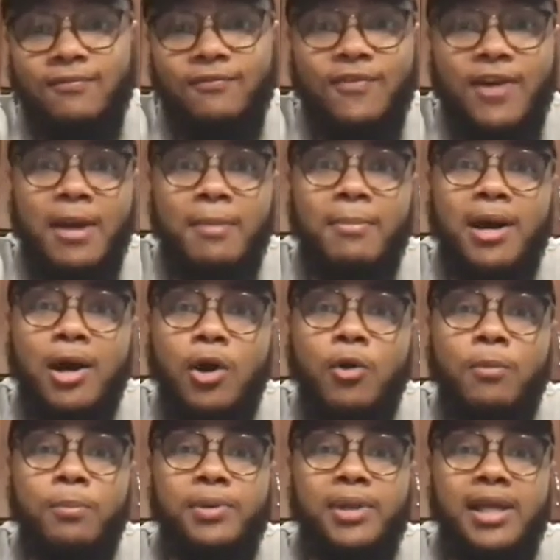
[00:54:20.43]
find my
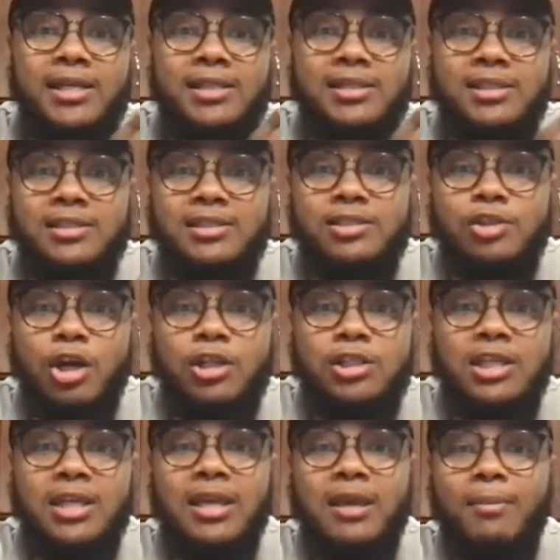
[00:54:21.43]
own place and start
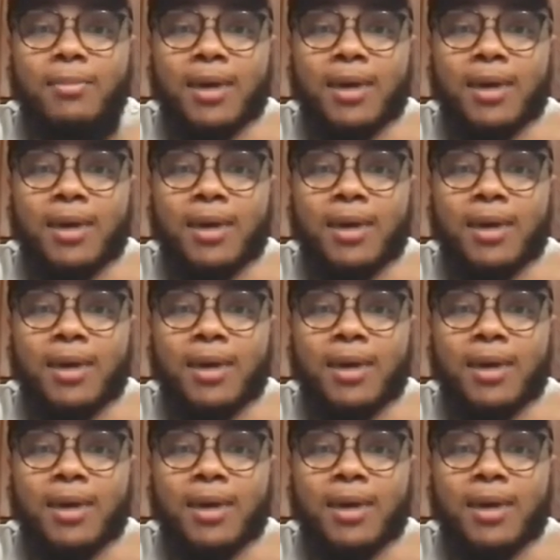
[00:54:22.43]
to get